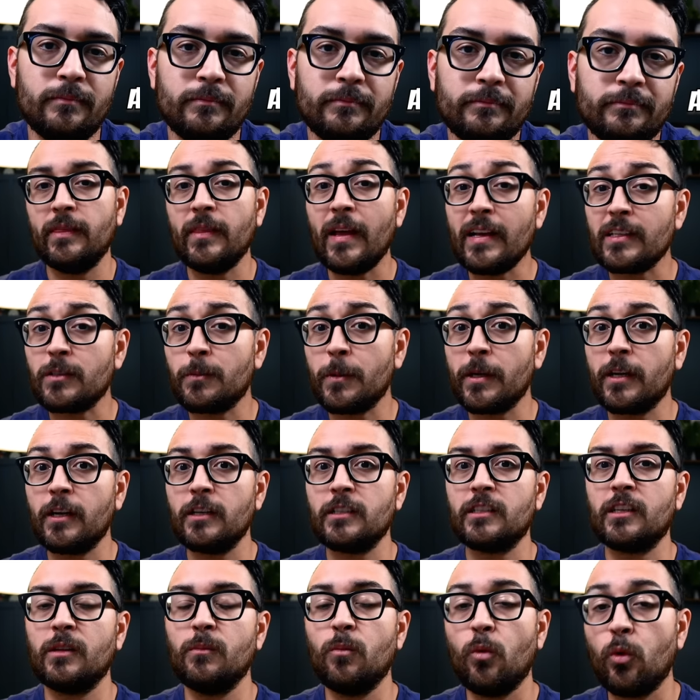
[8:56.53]
And that's
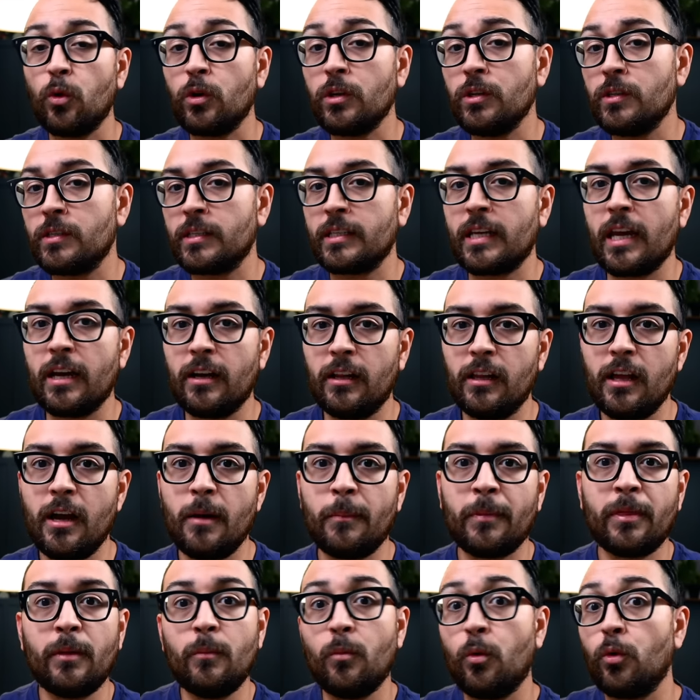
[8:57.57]
because the more you scale
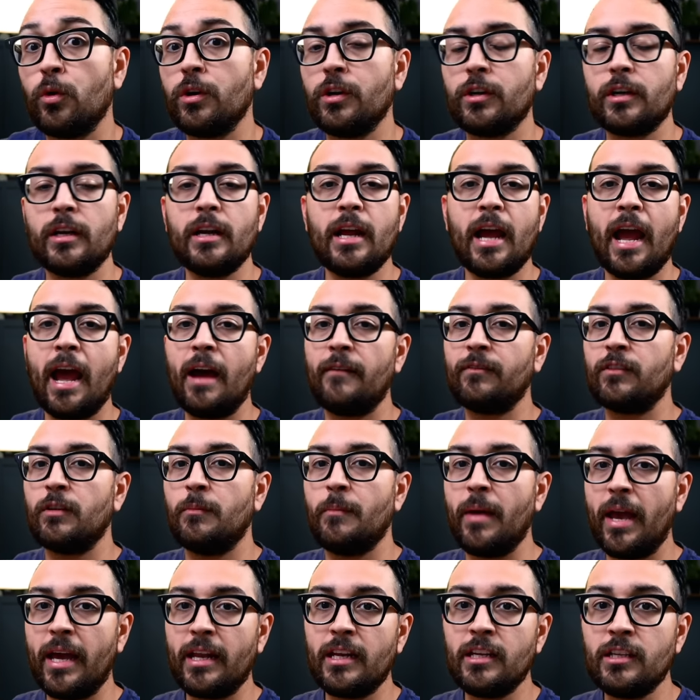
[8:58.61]
up, the more you're gonna have to
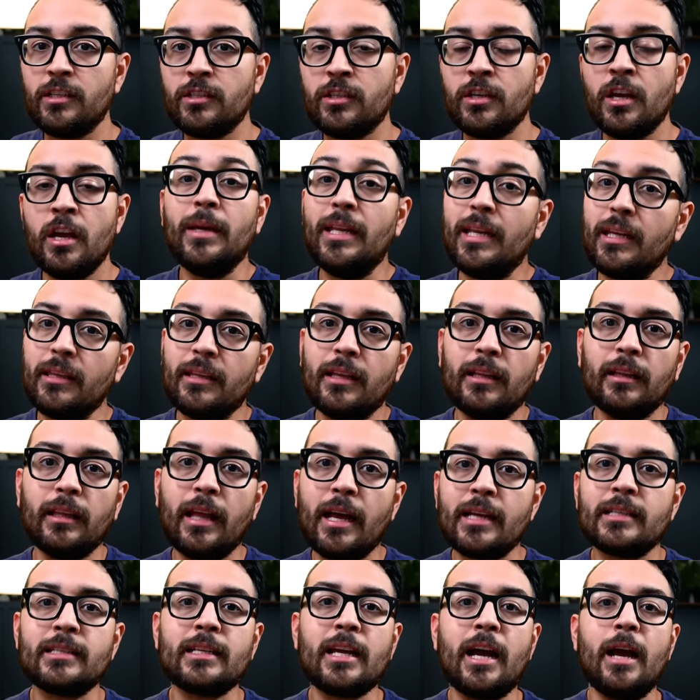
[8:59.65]
manage, meaning the
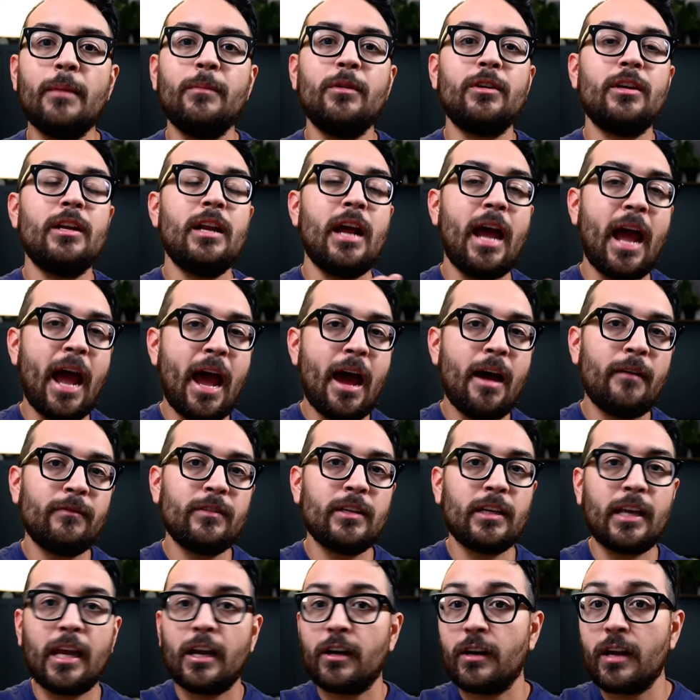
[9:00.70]
less time you're gonna have
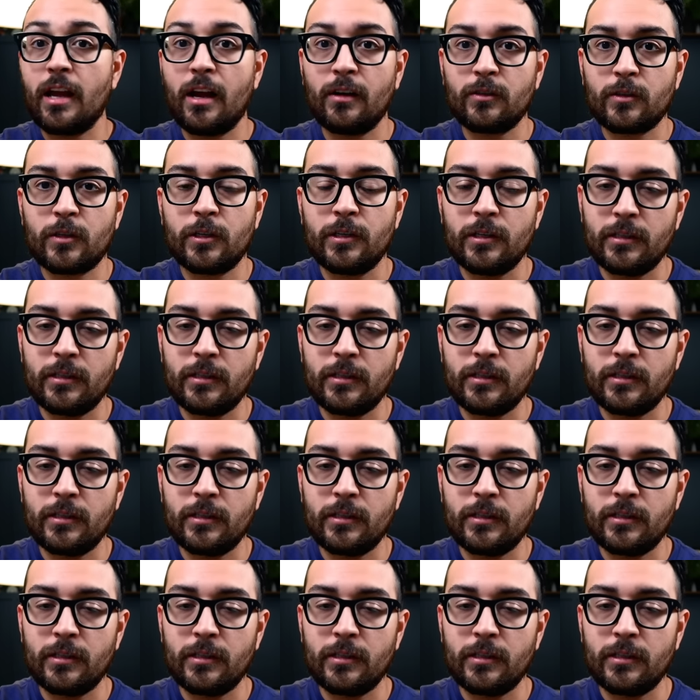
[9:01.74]
to carry out